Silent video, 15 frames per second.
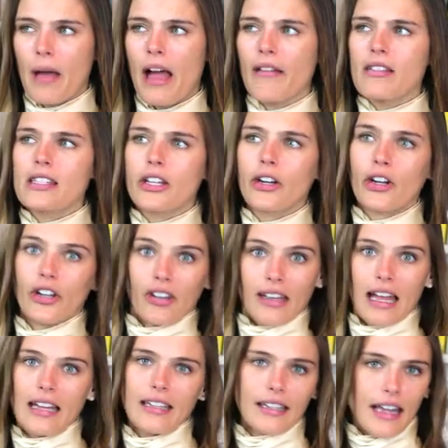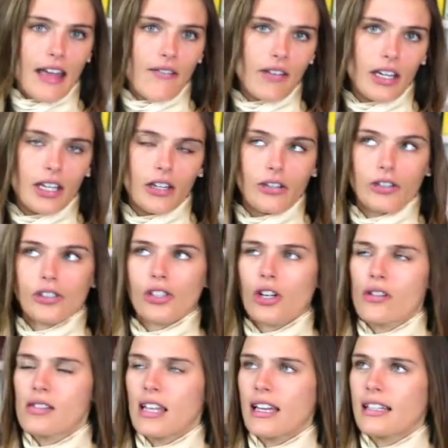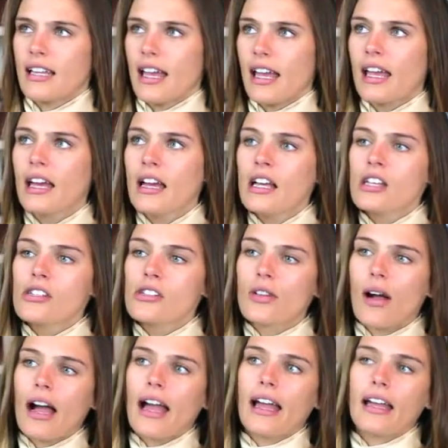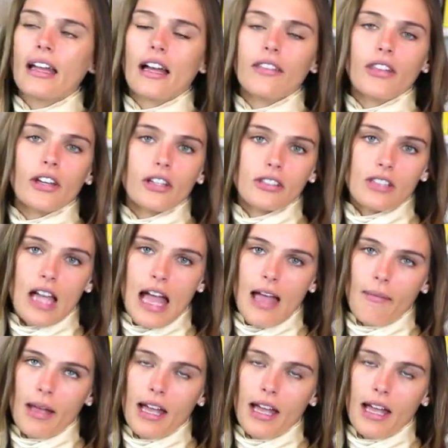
I was there early, I didn't have any other shows that day, so I got there on time.